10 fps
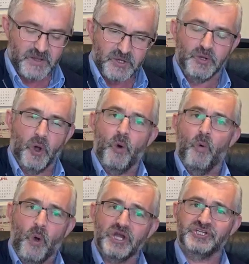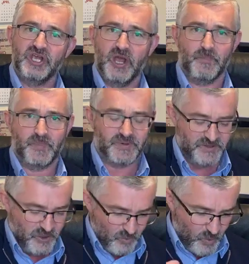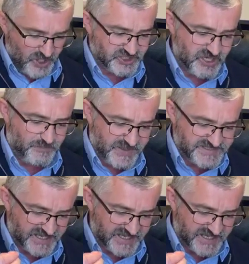You know, worship is